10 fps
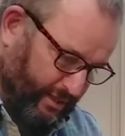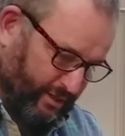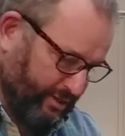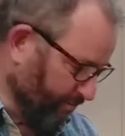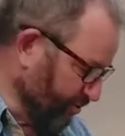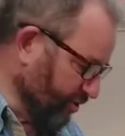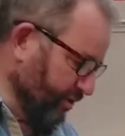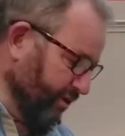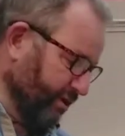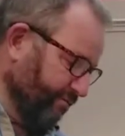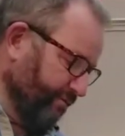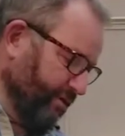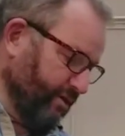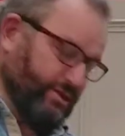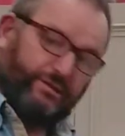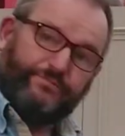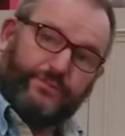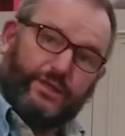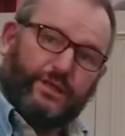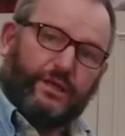So I'm just going to leave these
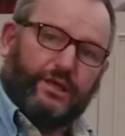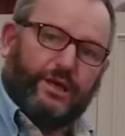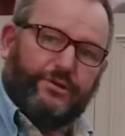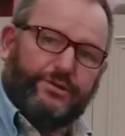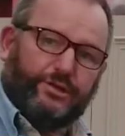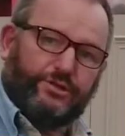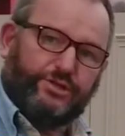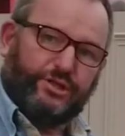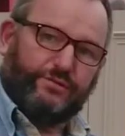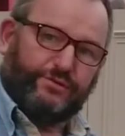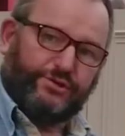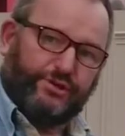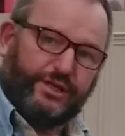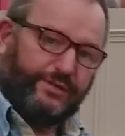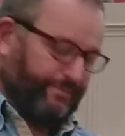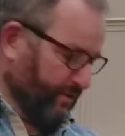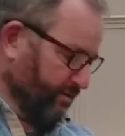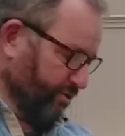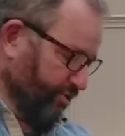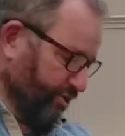here in the conservatory
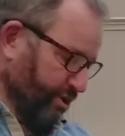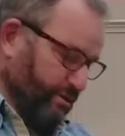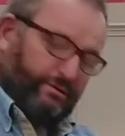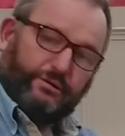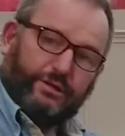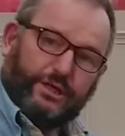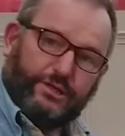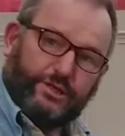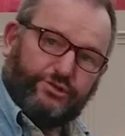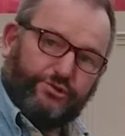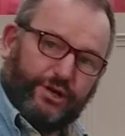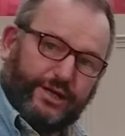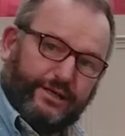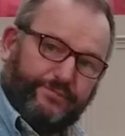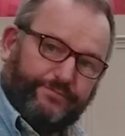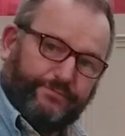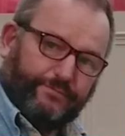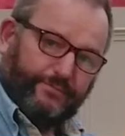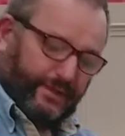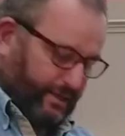to chip in this tray
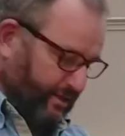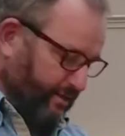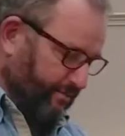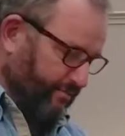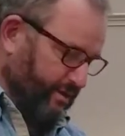here.